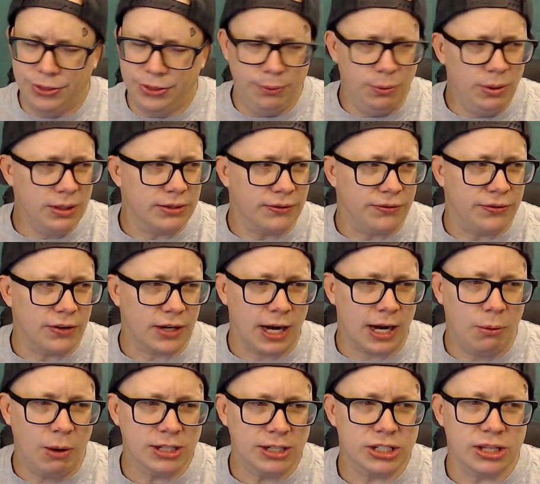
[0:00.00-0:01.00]

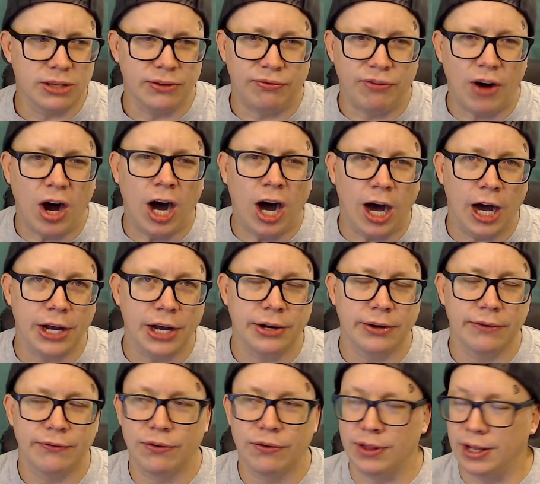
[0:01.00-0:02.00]
watched the
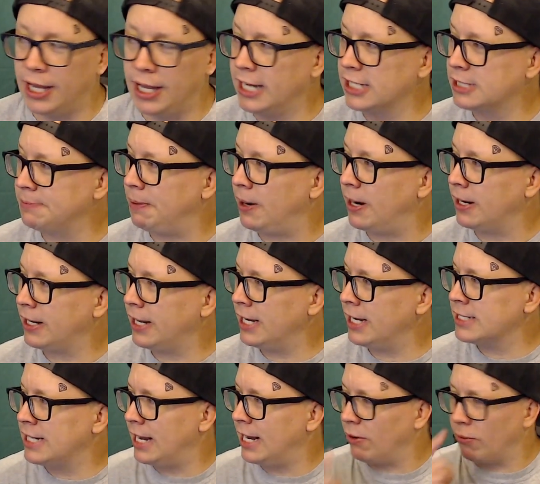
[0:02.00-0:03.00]
VOD for the last
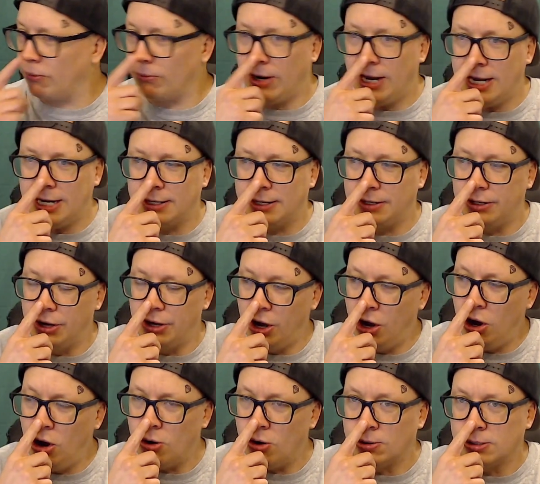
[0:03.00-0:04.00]
podcast and I had a red
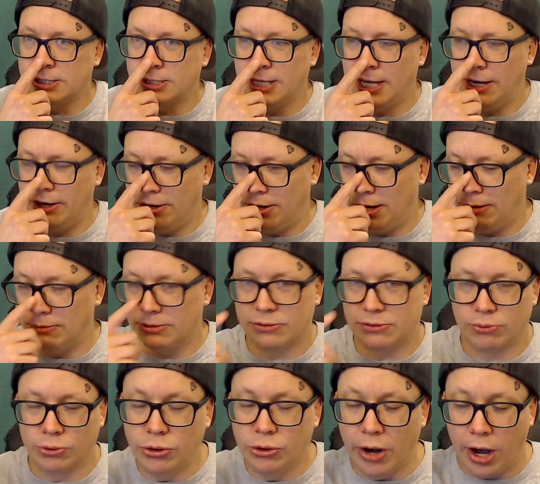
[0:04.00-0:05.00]
nose. I don't know. I was
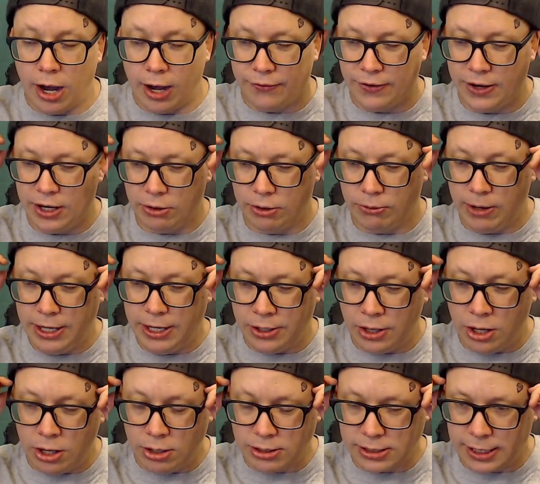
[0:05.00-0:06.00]
Rudolph. I had a red
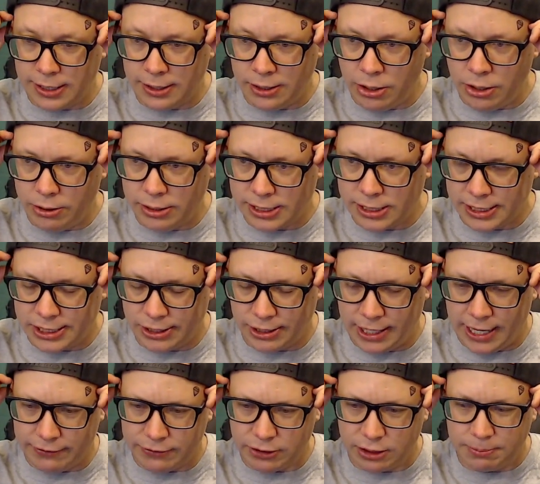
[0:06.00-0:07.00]
nose. I didn't notice it till
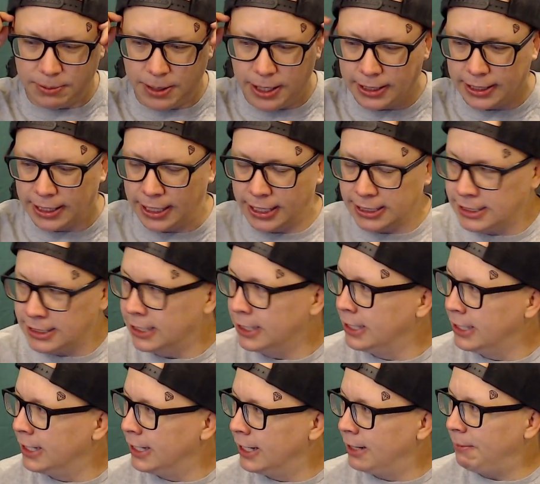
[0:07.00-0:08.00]
after the podcast.
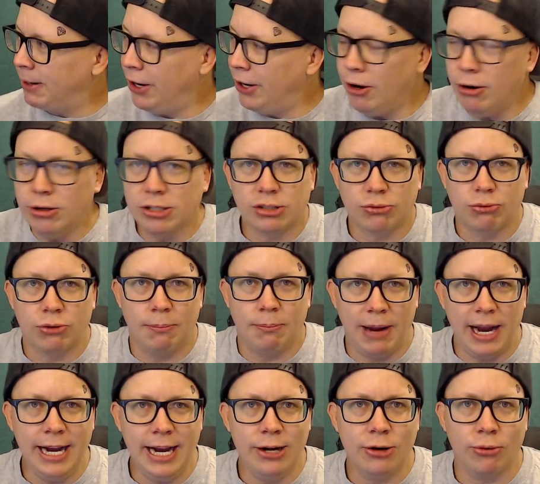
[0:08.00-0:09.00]
My nose
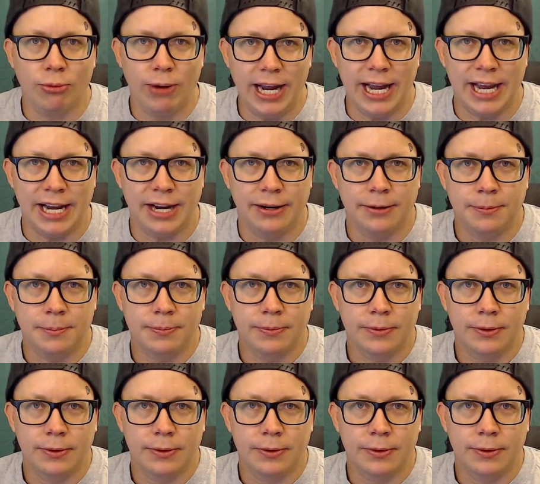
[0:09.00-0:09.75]
remained red